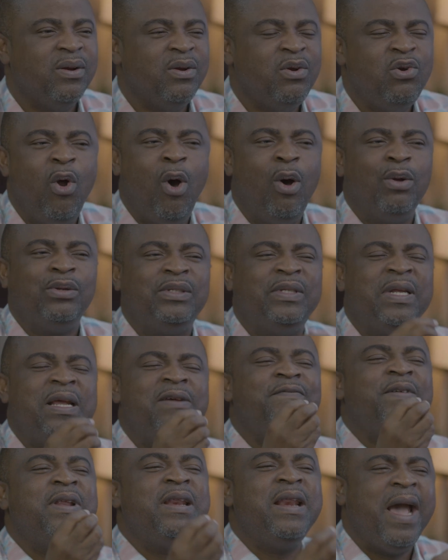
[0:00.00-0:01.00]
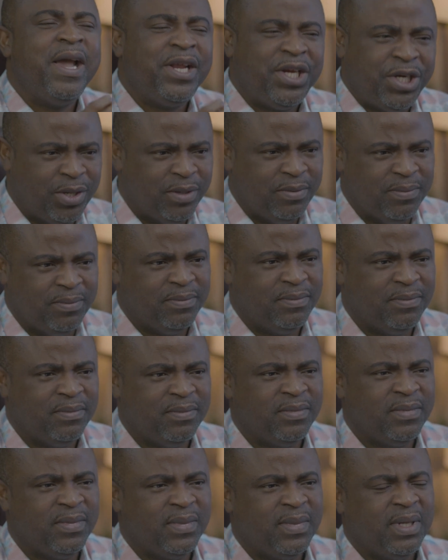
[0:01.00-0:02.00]
No divination.
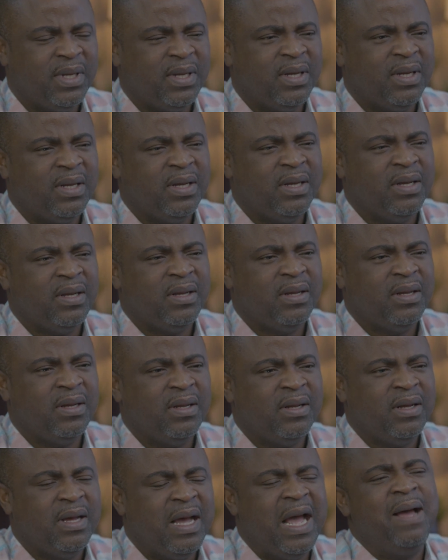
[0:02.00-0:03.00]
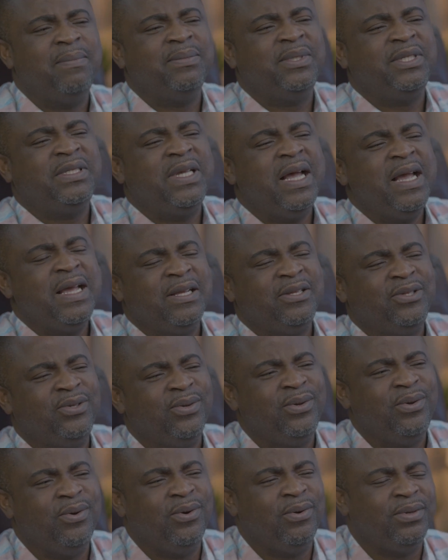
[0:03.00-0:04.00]
I'm saying
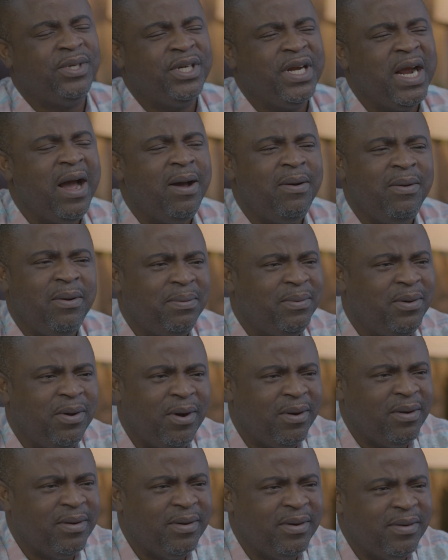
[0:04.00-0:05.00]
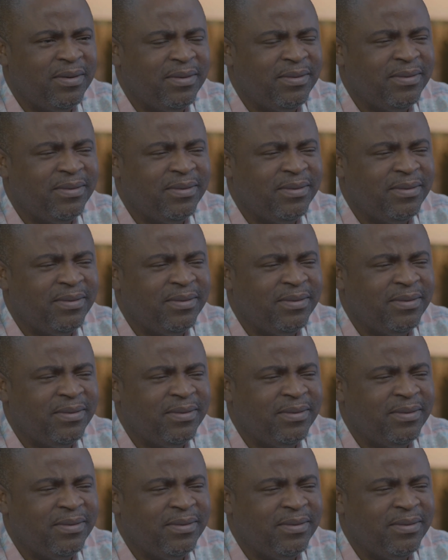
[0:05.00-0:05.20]
to you, child of God,